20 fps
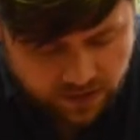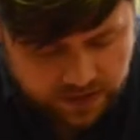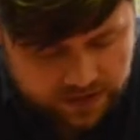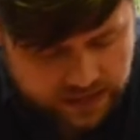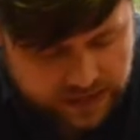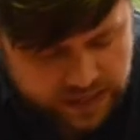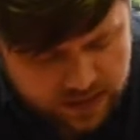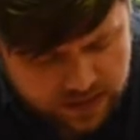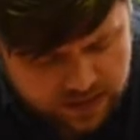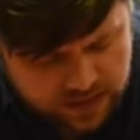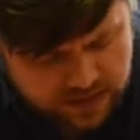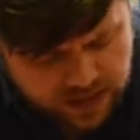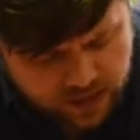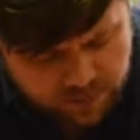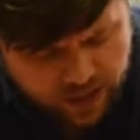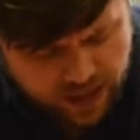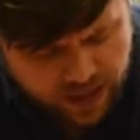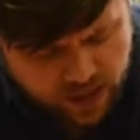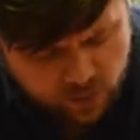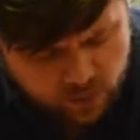idea that
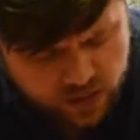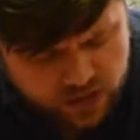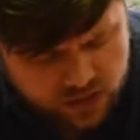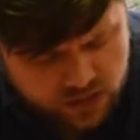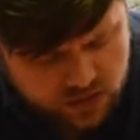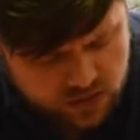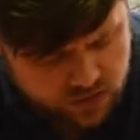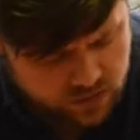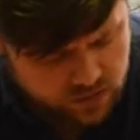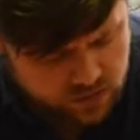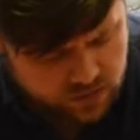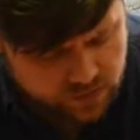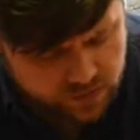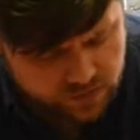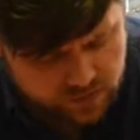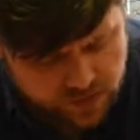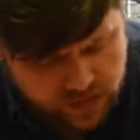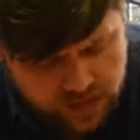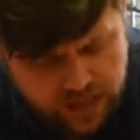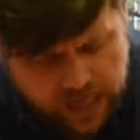somehow we should sort
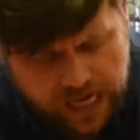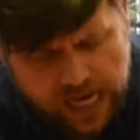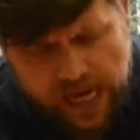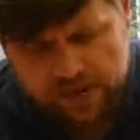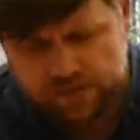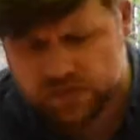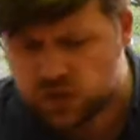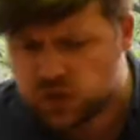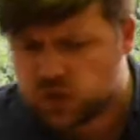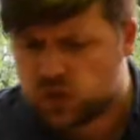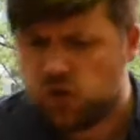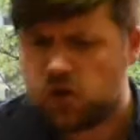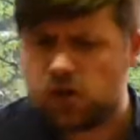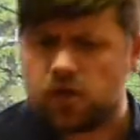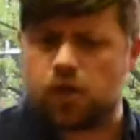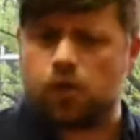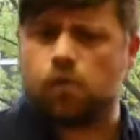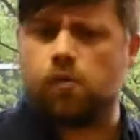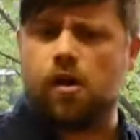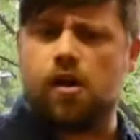of have a
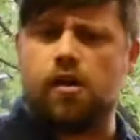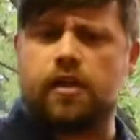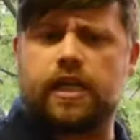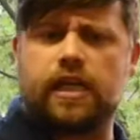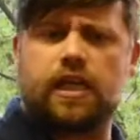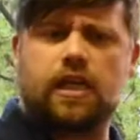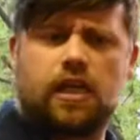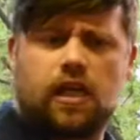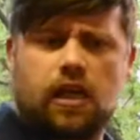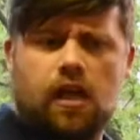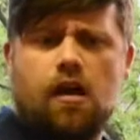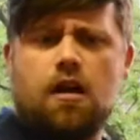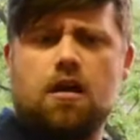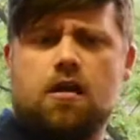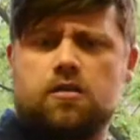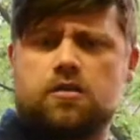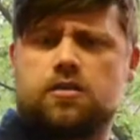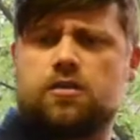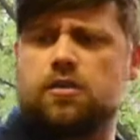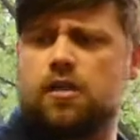stronger working
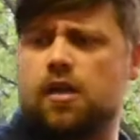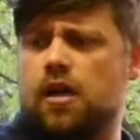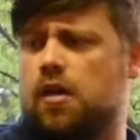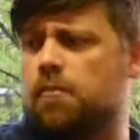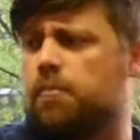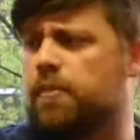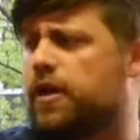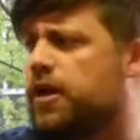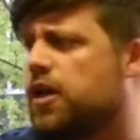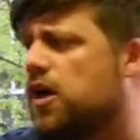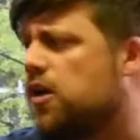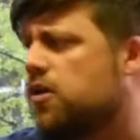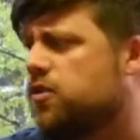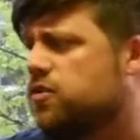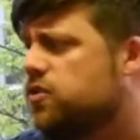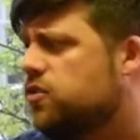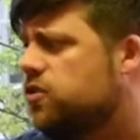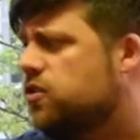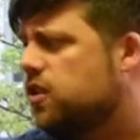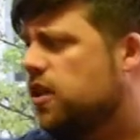class
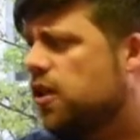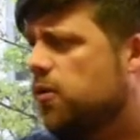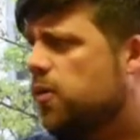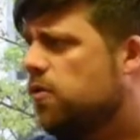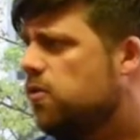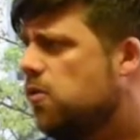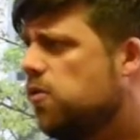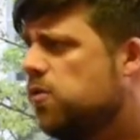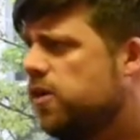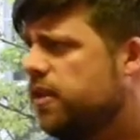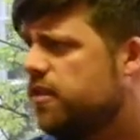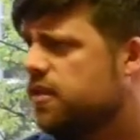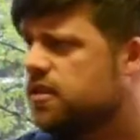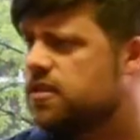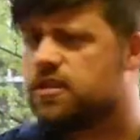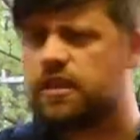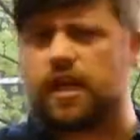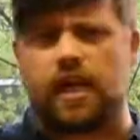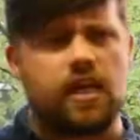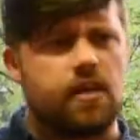because, you know, we're all in the
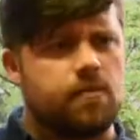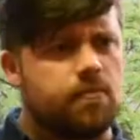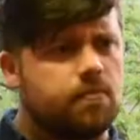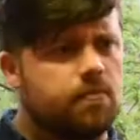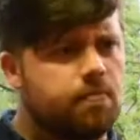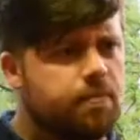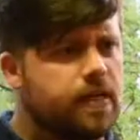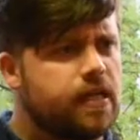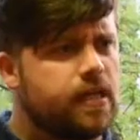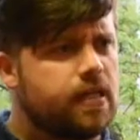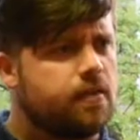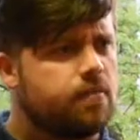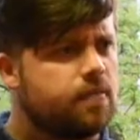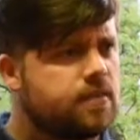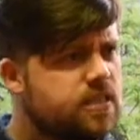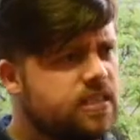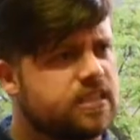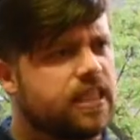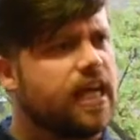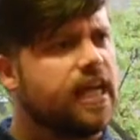same big
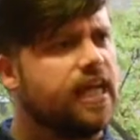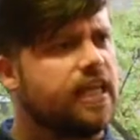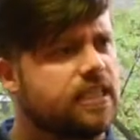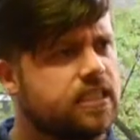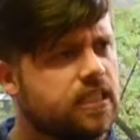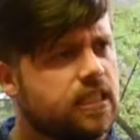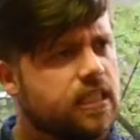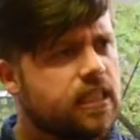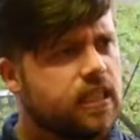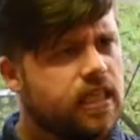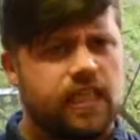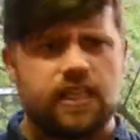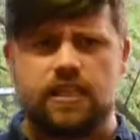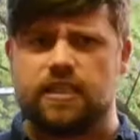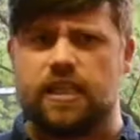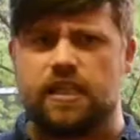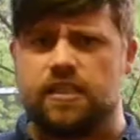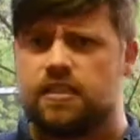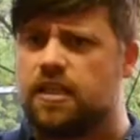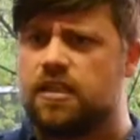state
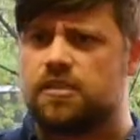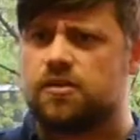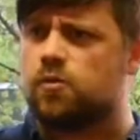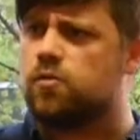is